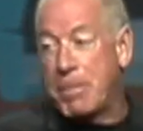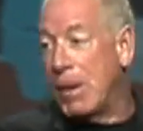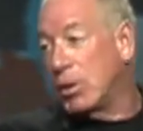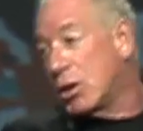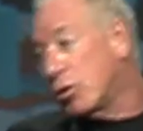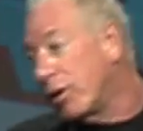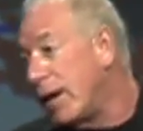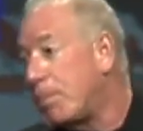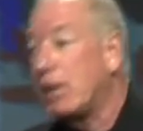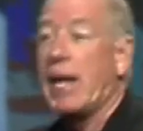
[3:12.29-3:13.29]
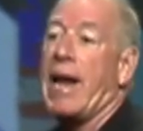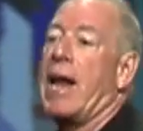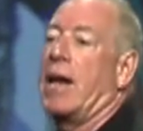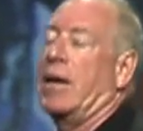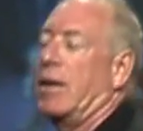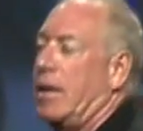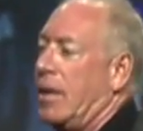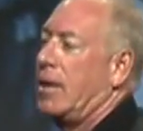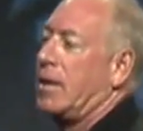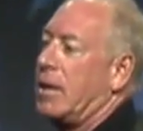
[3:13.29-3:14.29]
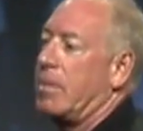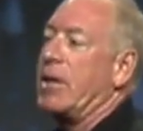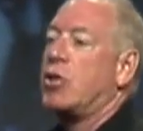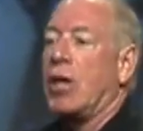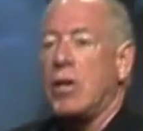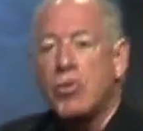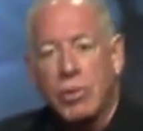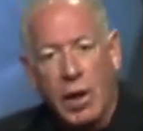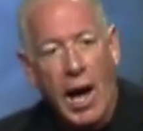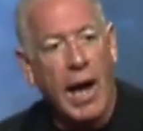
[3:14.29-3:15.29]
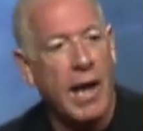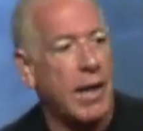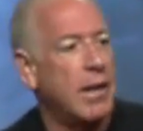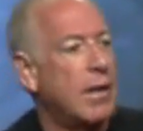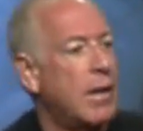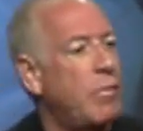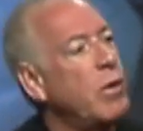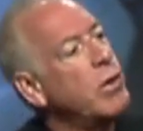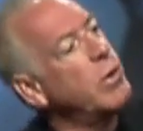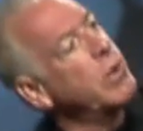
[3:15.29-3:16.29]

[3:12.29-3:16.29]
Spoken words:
be able to create a plan. You might change your diet. If you knew